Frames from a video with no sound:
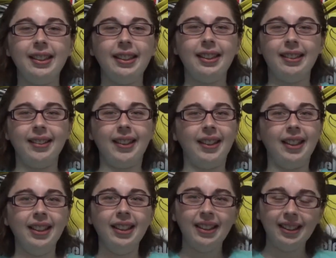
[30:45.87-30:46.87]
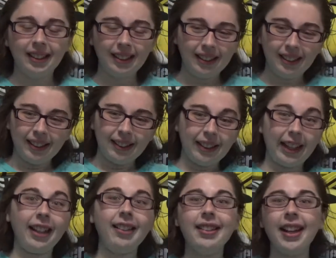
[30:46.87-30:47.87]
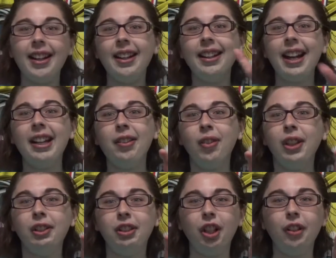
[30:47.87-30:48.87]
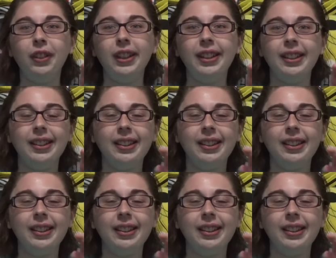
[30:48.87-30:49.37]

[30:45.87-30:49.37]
Because, like I said in the last video, COVID,